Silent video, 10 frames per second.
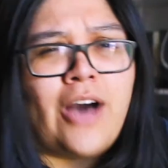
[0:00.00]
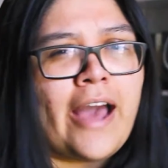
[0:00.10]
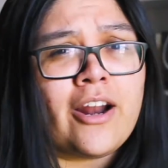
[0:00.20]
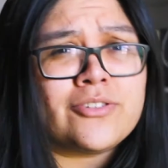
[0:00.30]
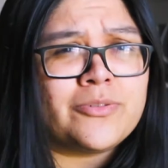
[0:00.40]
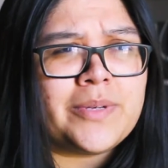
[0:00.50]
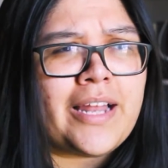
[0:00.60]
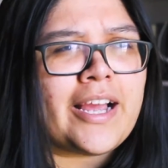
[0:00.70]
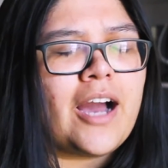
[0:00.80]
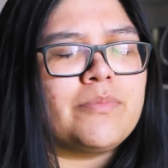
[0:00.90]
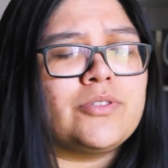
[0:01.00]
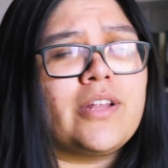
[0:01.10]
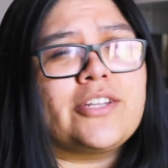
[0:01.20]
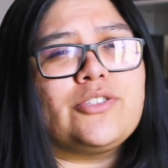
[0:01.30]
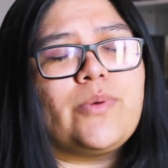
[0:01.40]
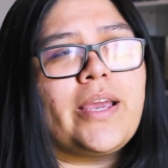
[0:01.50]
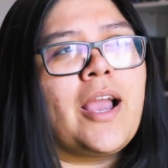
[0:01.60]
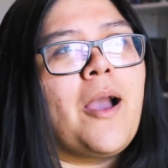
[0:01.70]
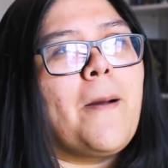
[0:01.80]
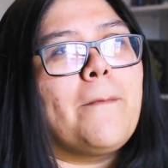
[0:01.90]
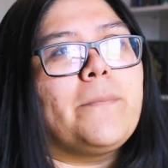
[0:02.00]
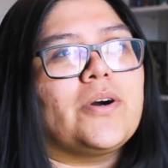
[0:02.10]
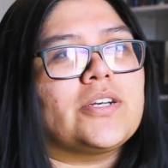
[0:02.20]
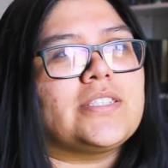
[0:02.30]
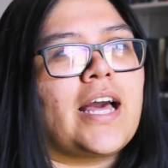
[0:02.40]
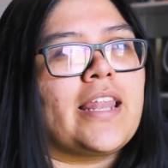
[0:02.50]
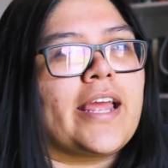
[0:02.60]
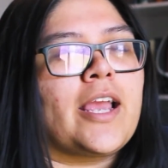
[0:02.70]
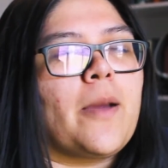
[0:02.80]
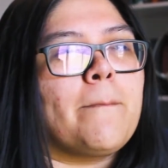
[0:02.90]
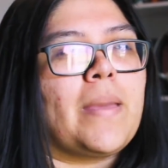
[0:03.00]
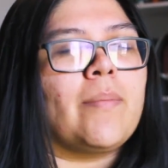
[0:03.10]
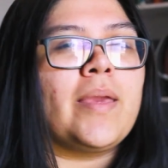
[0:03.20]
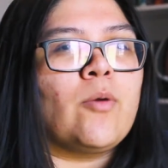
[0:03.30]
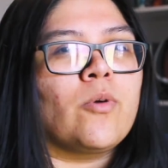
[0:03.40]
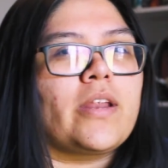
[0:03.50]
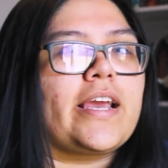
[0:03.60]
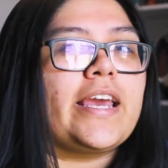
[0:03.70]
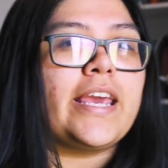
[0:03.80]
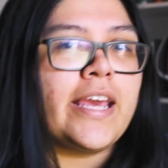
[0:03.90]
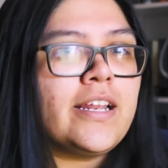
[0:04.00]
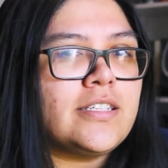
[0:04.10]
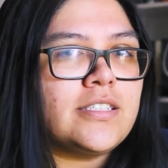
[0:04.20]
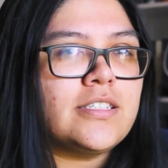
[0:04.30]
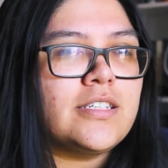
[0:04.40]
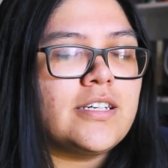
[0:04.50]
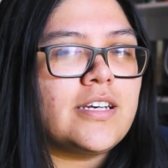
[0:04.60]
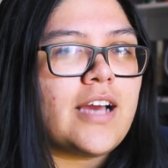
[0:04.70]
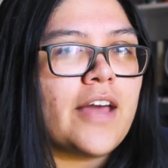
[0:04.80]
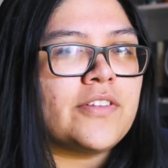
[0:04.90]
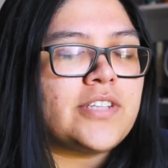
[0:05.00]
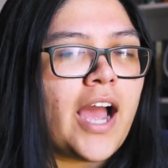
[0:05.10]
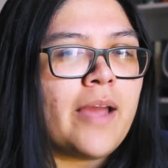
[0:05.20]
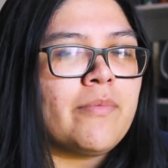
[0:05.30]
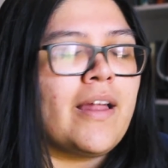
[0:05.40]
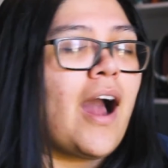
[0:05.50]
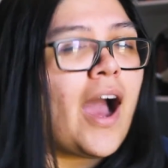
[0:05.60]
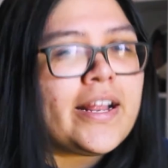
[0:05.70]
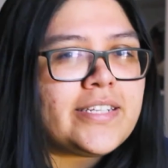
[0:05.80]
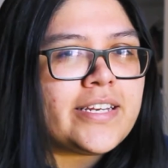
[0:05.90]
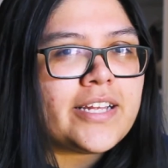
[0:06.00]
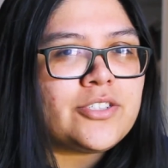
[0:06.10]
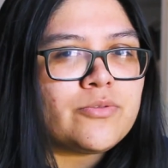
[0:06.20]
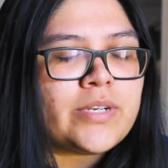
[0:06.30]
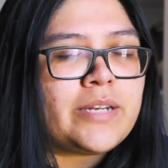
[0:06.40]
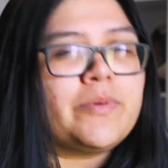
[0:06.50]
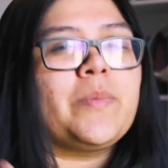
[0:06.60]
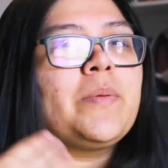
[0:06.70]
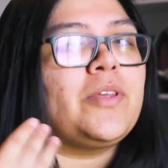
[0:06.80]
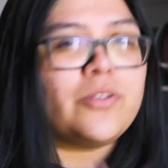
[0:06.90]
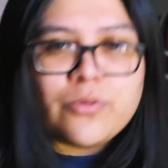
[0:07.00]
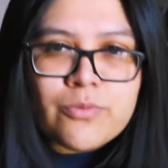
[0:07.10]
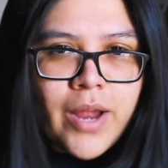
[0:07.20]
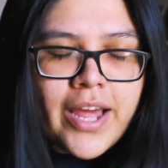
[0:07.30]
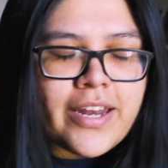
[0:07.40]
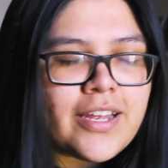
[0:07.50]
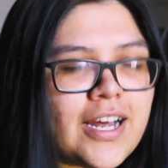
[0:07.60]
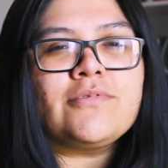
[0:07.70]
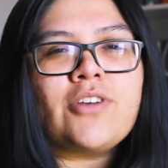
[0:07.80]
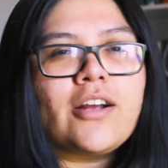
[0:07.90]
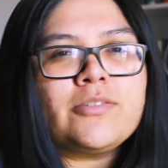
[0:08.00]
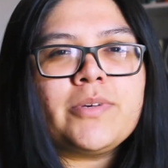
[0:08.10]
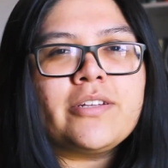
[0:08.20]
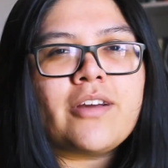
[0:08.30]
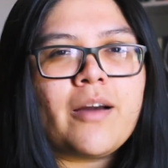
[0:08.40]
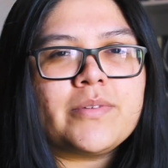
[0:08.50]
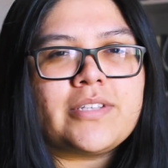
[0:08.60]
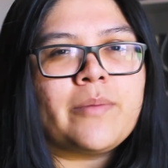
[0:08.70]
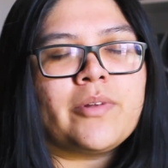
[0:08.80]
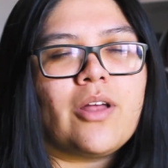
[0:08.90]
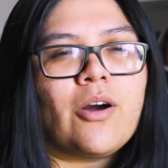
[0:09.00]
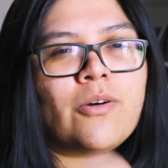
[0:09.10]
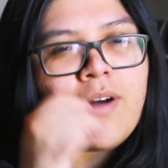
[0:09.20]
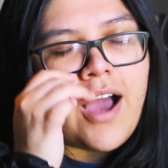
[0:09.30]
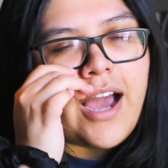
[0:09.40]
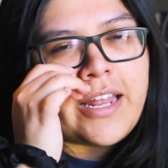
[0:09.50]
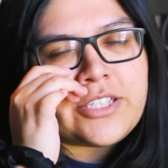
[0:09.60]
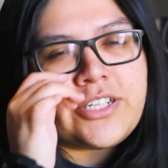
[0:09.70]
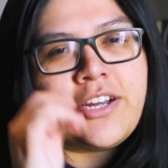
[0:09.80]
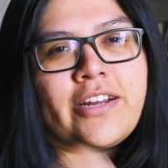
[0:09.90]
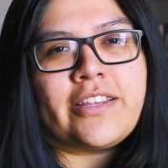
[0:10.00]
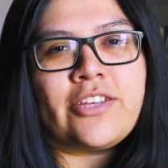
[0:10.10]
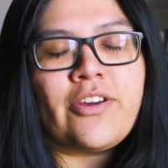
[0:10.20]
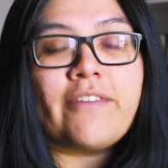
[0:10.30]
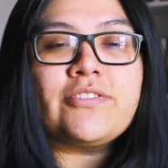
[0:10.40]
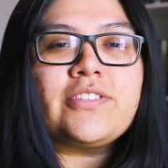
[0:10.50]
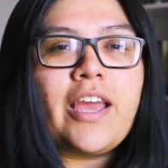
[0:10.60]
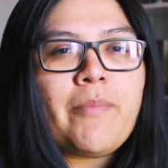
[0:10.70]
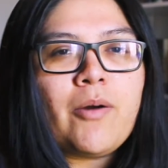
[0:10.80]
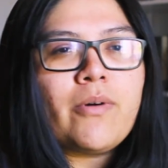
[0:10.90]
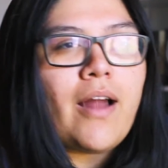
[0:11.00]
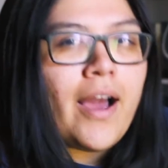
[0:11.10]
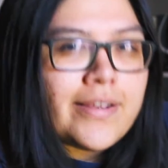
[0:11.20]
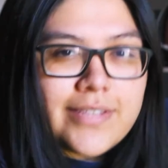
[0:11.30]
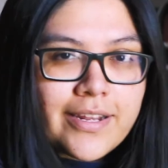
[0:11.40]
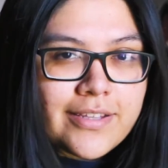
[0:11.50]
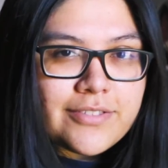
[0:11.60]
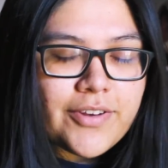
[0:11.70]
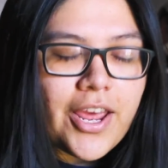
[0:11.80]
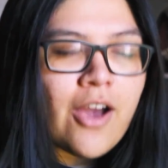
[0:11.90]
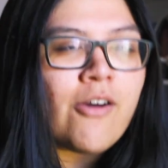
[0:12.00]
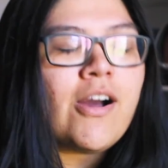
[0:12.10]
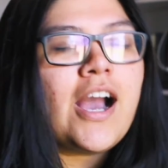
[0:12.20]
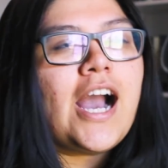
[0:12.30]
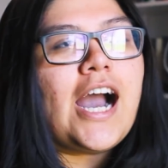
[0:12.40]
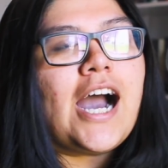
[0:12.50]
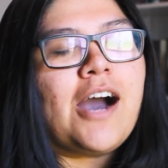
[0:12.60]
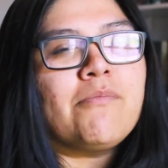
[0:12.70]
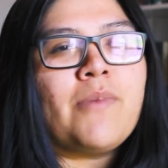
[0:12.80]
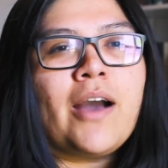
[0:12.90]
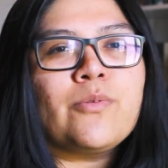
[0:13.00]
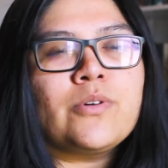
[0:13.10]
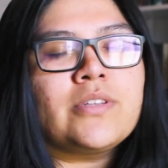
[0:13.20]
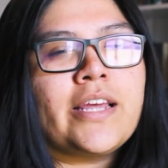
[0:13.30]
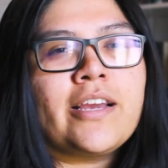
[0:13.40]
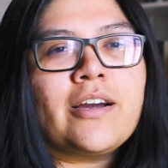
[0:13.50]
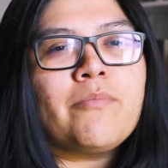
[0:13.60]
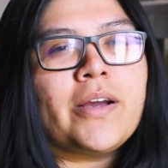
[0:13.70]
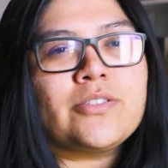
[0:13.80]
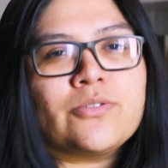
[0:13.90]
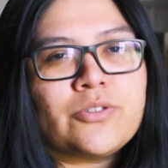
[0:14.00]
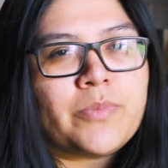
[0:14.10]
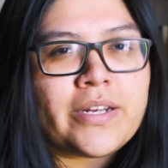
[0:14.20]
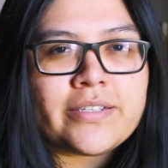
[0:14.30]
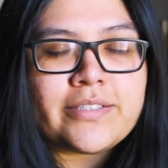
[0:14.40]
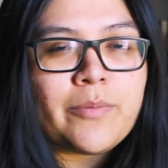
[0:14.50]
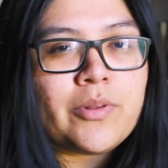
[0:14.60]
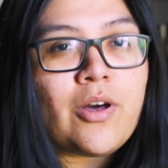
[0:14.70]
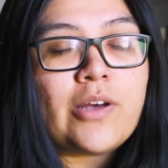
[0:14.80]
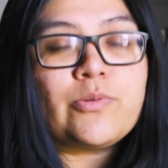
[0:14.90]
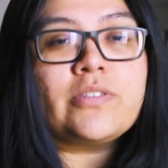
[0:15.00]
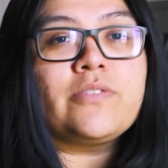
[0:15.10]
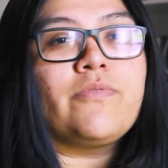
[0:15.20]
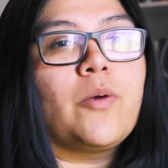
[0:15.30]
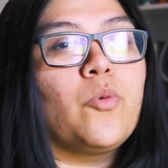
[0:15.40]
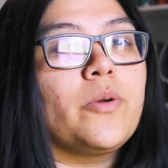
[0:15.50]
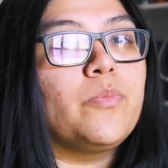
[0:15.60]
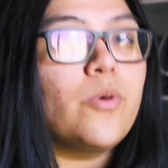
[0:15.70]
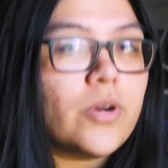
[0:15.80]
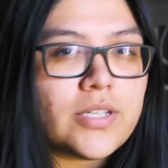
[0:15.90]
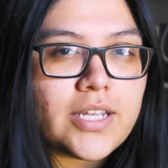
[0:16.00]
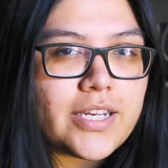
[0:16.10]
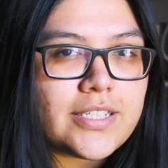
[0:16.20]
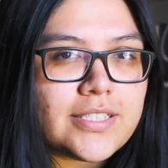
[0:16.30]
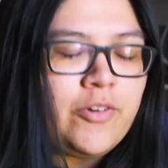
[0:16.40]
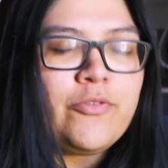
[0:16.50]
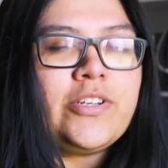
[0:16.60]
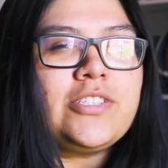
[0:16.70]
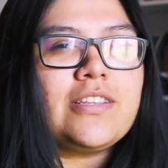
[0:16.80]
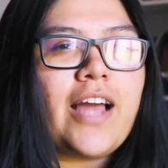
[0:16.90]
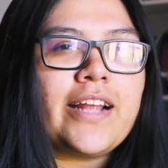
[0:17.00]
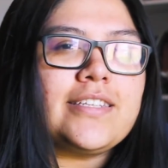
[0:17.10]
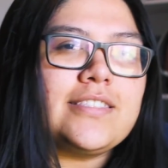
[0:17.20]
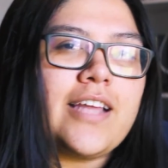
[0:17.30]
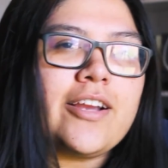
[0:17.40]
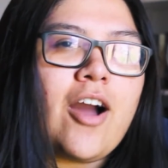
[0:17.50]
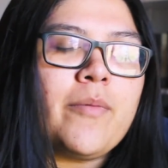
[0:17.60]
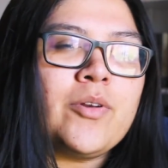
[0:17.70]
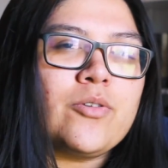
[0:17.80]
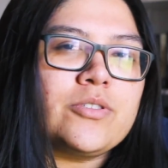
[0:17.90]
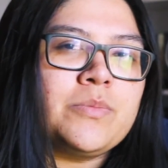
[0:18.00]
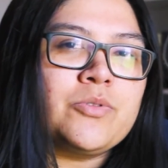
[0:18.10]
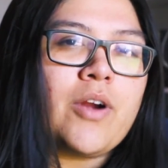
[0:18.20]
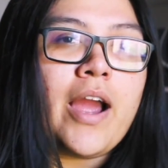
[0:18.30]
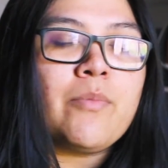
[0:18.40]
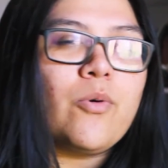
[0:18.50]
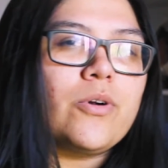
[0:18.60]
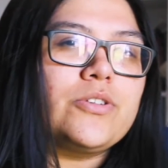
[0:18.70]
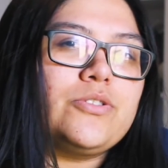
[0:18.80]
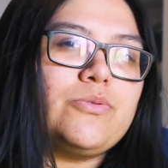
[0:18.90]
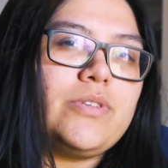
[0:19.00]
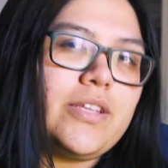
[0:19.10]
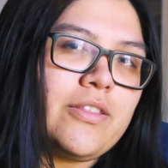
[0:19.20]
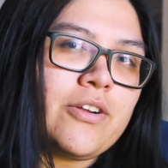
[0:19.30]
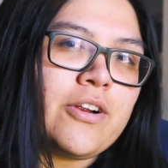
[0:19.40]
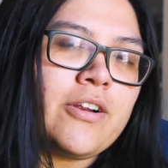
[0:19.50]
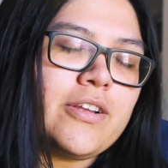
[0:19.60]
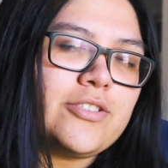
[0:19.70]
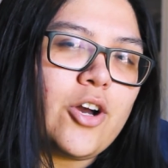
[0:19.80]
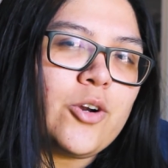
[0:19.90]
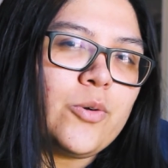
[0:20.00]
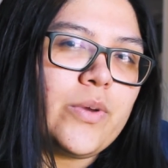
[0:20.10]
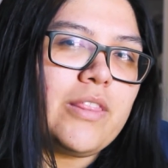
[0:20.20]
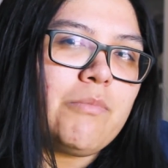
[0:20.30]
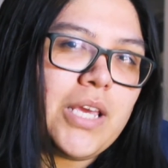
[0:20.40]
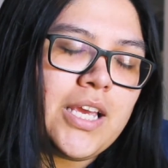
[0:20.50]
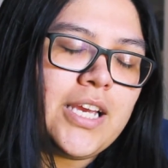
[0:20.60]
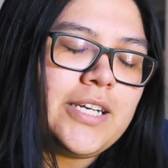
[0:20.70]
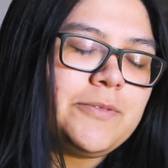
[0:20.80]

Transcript: I'd also be like up to like doing books that like maybe were like a hit at the time that I didn't get to read but maybe you read. Talk to me in the comments down below. I'd like to hear anything you have to say about what I said in this video. I will link my social medias down below, as well as some far more important links. Feel free to like, dislike, comment, or subscribe, or do neither. It's all cool with me.